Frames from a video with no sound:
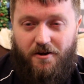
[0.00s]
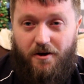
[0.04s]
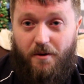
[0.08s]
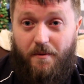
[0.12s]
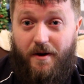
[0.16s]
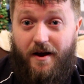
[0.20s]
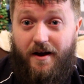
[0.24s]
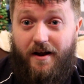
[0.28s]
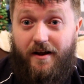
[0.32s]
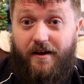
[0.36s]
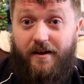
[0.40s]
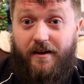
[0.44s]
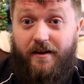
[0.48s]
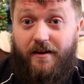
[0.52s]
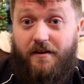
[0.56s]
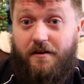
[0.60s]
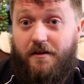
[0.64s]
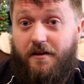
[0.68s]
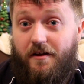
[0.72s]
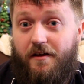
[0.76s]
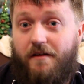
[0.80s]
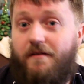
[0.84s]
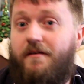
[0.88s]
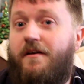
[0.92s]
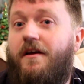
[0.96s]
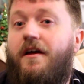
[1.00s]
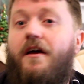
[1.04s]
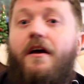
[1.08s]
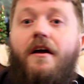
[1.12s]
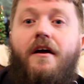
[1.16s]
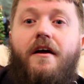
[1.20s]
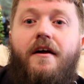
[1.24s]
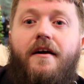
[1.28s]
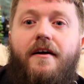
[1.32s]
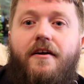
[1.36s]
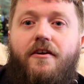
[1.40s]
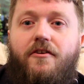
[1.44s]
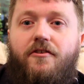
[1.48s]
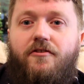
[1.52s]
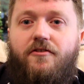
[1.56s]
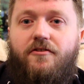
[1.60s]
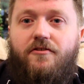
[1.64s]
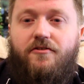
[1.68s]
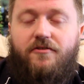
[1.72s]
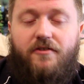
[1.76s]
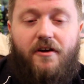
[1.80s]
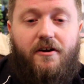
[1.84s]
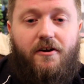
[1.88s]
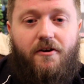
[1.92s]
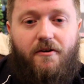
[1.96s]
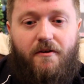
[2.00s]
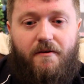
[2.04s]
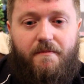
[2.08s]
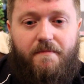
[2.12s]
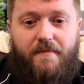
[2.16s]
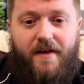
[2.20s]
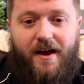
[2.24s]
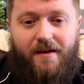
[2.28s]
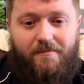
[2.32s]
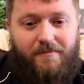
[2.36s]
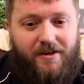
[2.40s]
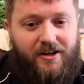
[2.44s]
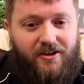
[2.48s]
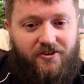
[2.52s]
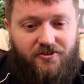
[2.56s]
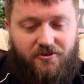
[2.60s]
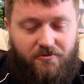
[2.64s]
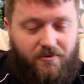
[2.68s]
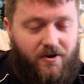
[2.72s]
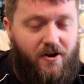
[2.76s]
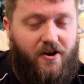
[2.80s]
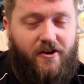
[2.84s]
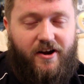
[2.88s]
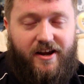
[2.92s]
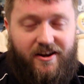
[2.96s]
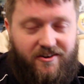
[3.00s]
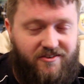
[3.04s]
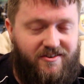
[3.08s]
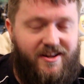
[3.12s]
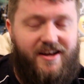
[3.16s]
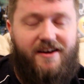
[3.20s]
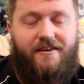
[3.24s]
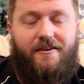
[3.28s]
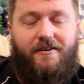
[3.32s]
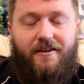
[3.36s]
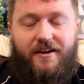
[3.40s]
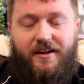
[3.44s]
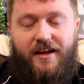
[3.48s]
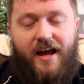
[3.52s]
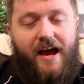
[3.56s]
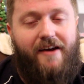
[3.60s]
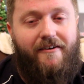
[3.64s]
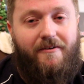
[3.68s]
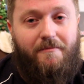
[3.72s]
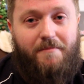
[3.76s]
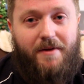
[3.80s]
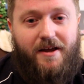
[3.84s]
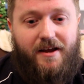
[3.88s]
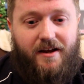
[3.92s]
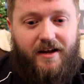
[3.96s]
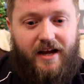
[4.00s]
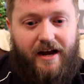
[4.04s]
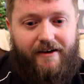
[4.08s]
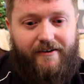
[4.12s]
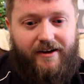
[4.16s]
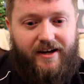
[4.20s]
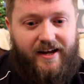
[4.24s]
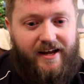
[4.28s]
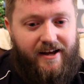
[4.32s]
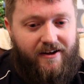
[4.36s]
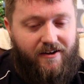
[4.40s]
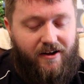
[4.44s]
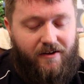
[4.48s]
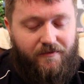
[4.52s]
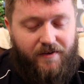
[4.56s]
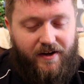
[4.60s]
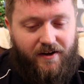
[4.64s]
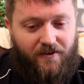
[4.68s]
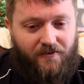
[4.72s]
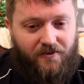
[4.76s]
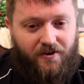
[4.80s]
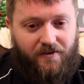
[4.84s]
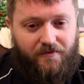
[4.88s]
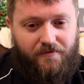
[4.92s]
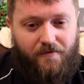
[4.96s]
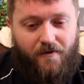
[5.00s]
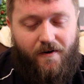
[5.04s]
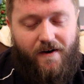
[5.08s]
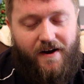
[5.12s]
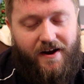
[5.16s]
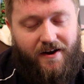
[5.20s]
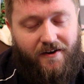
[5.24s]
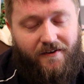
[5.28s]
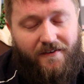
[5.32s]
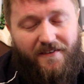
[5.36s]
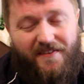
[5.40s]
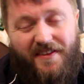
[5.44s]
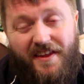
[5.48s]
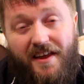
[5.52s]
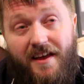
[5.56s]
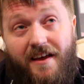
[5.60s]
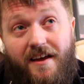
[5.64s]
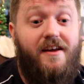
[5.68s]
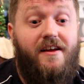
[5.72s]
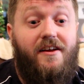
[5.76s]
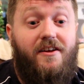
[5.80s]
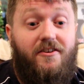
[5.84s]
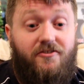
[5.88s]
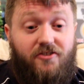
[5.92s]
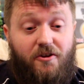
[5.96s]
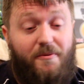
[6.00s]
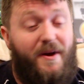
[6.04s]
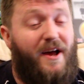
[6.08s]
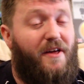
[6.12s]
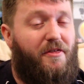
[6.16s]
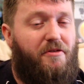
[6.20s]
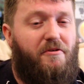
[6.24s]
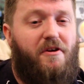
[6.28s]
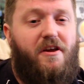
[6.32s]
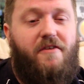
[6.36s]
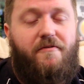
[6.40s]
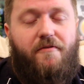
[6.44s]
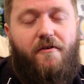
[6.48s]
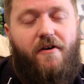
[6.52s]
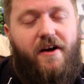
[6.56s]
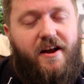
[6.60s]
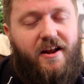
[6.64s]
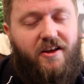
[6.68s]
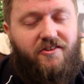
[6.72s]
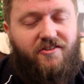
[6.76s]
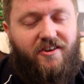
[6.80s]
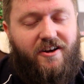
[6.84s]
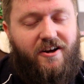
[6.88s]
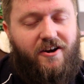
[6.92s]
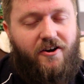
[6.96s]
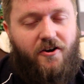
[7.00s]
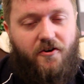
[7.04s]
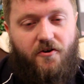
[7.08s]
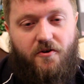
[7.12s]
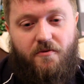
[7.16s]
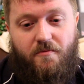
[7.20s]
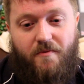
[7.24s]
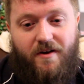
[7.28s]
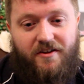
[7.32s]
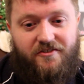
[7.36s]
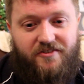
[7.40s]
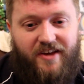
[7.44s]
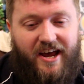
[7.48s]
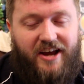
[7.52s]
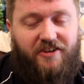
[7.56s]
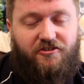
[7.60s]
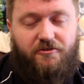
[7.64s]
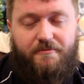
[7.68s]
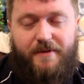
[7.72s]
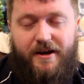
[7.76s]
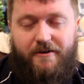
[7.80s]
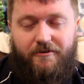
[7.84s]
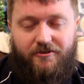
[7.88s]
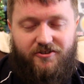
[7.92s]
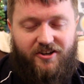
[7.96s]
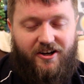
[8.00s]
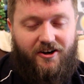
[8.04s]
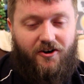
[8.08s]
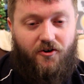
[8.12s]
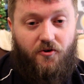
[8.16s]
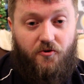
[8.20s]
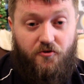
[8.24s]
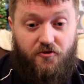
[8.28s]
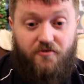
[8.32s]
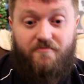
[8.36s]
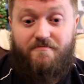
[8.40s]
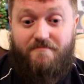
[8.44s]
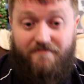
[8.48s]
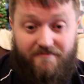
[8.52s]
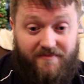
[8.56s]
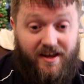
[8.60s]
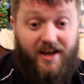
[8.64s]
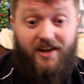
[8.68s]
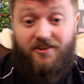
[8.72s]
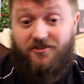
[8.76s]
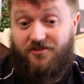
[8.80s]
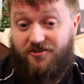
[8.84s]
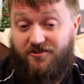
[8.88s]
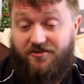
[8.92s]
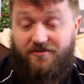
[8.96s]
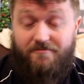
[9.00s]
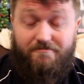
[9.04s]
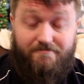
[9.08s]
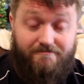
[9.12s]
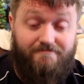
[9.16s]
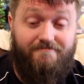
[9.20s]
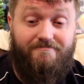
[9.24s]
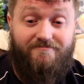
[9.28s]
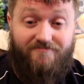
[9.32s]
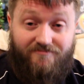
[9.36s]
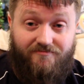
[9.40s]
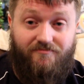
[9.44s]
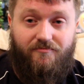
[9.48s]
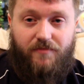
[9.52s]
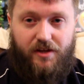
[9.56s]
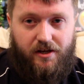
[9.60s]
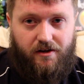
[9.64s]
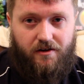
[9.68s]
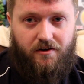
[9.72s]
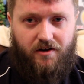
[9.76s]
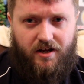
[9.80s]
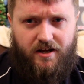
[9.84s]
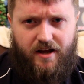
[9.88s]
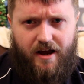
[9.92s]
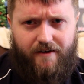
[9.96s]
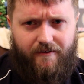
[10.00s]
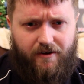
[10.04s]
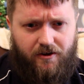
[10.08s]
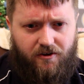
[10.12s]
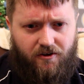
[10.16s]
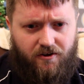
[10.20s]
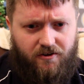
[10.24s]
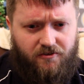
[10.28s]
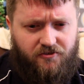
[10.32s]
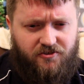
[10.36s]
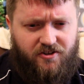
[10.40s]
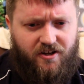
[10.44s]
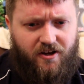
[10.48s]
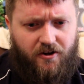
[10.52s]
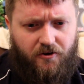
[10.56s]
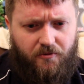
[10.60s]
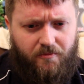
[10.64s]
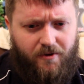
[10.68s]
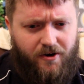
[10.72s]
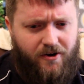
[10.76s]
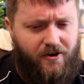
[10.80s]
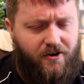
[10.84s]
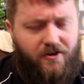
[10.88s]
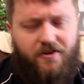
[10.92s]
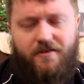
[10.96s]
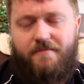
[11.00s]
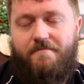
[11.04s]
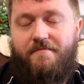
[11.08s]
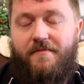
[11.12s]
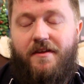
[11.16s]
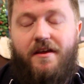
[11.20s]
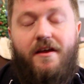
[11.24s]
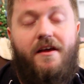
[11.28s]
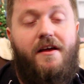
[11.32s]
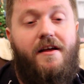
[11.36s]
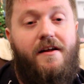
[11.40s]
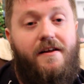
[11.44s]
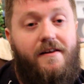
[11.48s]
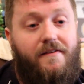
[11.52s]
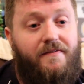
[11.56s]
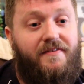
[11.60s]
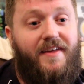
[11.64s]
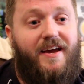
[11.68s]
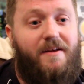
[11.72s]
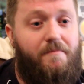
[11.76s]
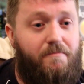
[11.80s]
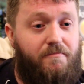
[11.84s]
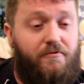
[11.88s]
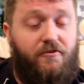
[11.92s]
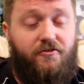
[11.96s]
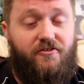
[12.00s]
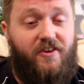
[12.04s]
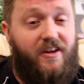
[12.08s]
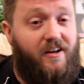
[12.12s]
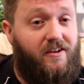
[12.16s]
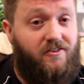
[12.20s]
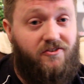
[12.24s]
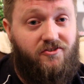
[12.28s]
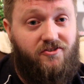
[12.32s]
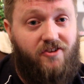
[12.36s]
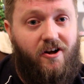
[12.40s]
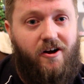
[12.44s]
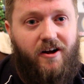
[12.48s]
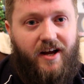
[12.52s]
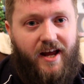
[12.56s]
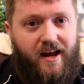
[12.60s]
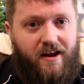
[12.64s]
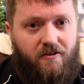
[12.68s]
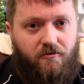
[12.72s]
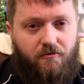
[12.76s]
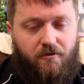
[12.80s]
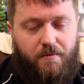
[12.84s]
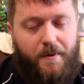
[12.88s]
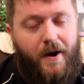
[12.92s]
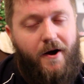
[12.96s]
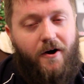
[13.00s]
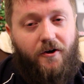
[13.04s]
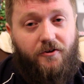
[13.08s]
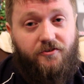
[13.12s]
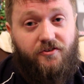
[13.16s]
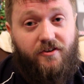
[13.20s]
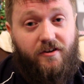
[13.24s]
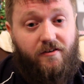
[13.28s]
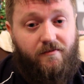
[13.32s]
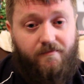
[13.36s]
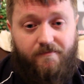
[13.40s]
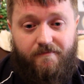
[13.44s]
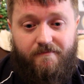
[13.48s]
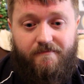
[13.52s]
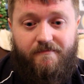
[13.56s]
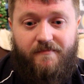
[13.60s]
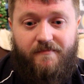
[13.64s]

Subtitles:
Hooray! So that means the work is now being carried out, I think, on the Friday. So about 3 Fridays ago, once Hazelmere were told, yes, you can start the work, they proceeded to start getting all the parts in.